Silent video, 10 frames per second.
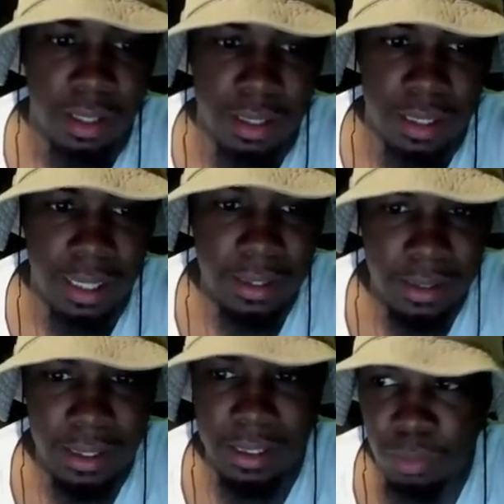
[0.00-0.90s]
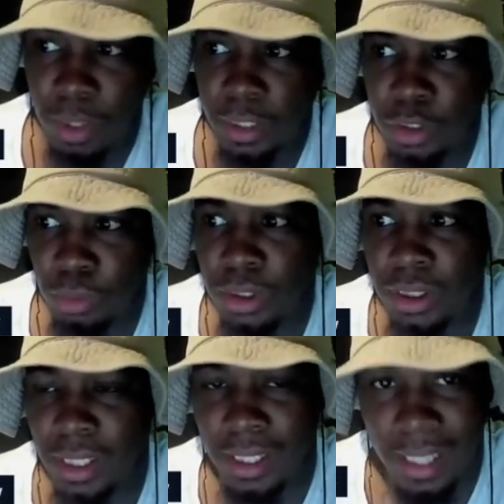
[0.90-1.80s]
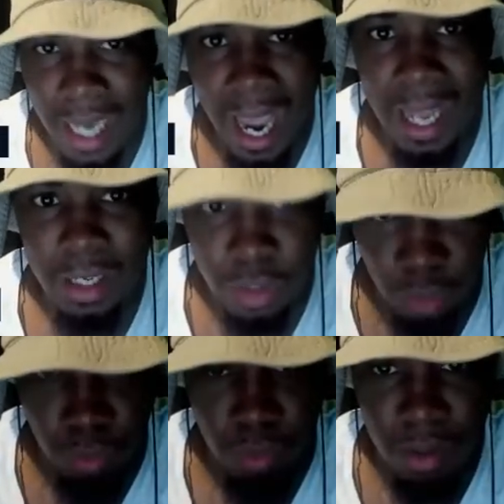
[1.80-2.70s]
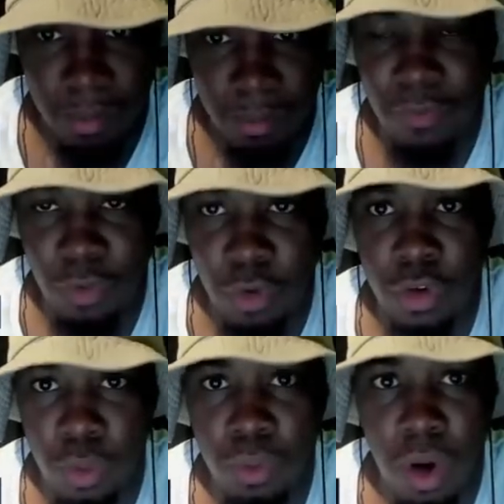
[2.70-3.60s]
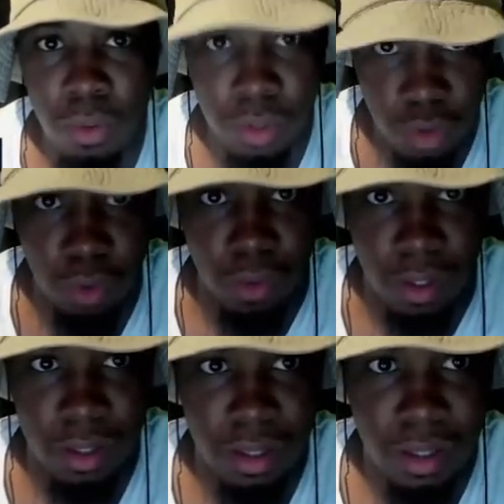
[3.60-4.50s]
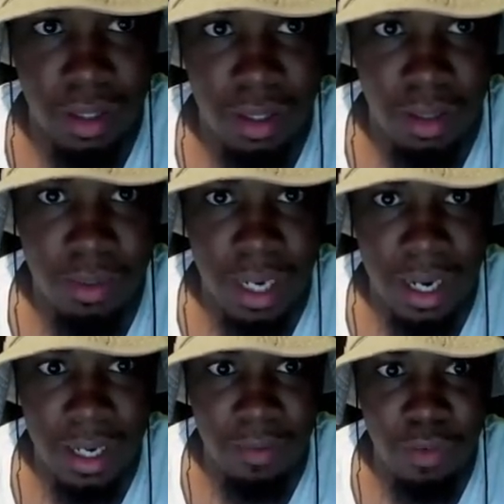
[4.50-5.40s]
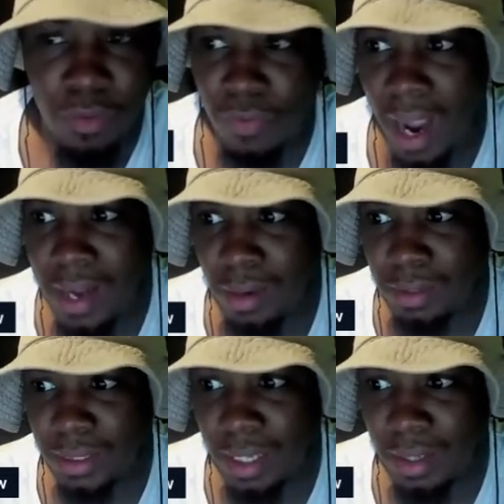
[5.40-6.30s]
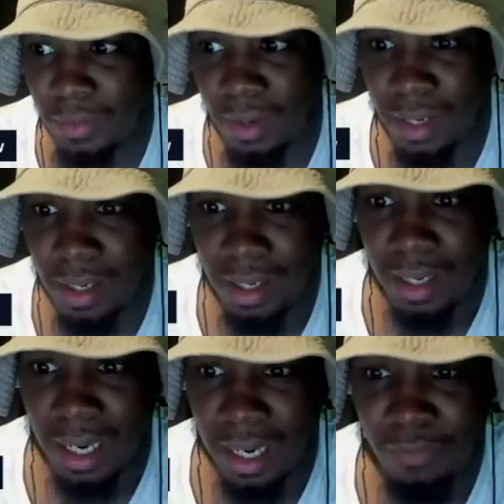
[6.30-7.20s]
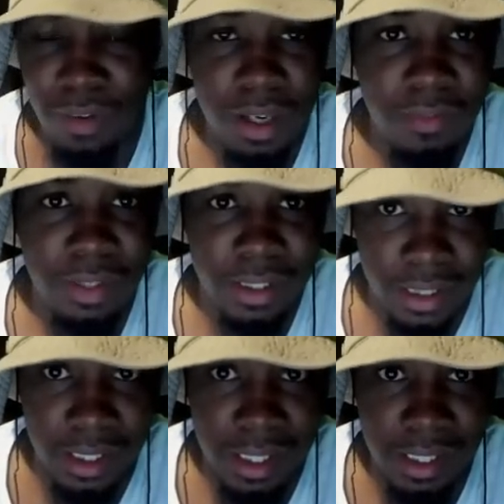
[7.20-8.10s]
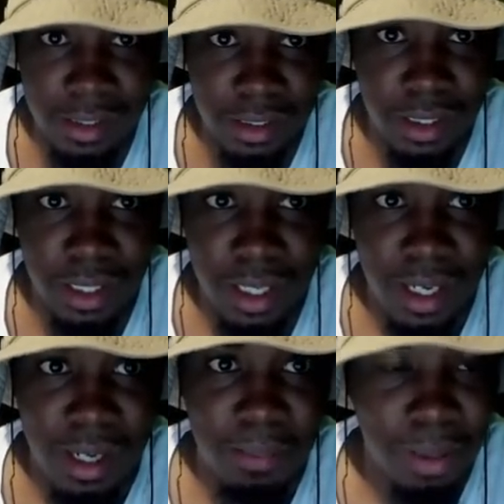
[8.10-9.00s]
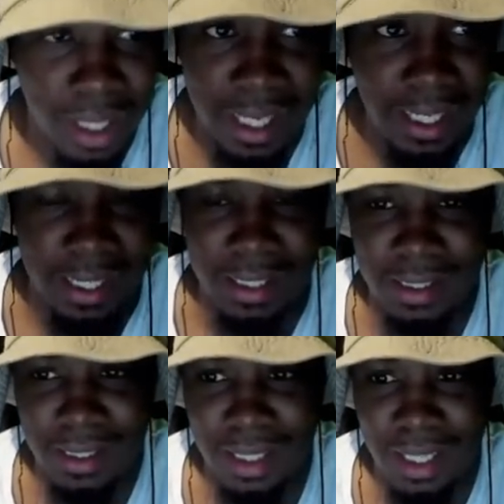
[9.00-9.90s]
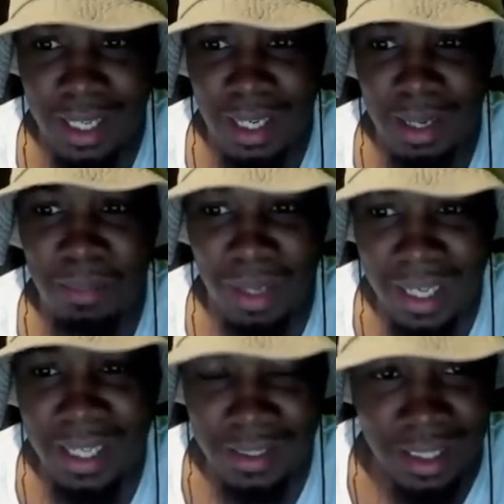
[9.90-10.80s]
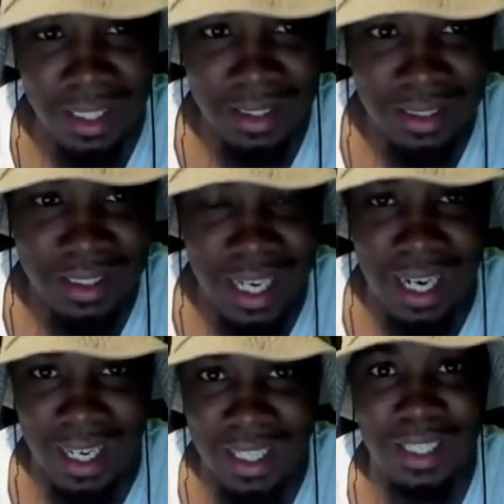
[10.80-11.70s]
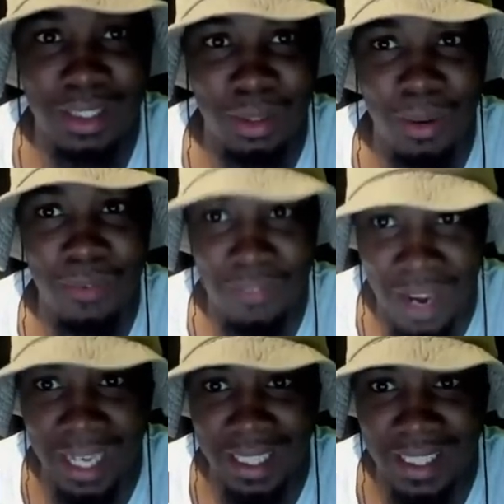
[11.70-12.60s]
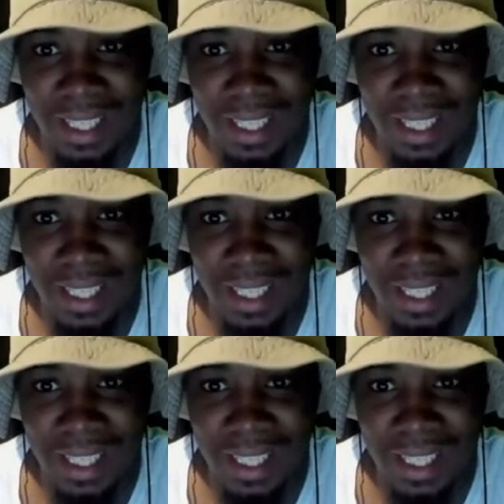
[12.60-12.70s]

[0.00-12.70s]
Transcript: This is what you should not do before you go to court, okay? If you find yourself in front of a judge, please, please understand that your fate